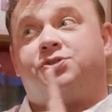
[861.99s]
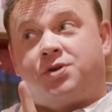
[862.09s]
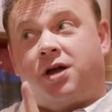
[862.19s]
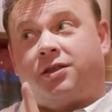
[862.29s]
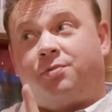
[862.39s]

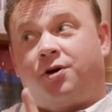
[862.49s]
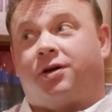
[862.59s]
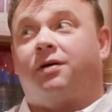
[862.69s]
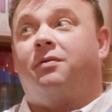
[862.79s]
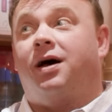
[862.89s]
do not in the
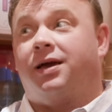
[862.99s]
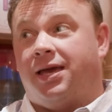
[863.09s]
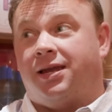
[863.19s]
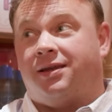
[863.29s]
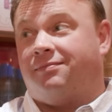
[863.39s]
park.
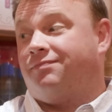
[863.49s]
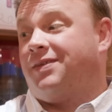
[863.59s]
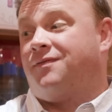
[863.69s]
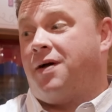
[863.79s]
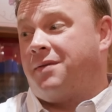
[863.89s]
Again,
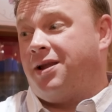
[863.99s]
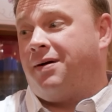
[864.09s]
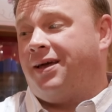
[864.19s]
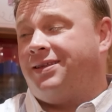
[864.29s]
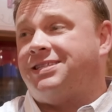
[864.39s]
if I'm
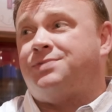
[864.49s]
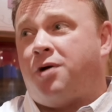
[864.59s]
gonna buy this,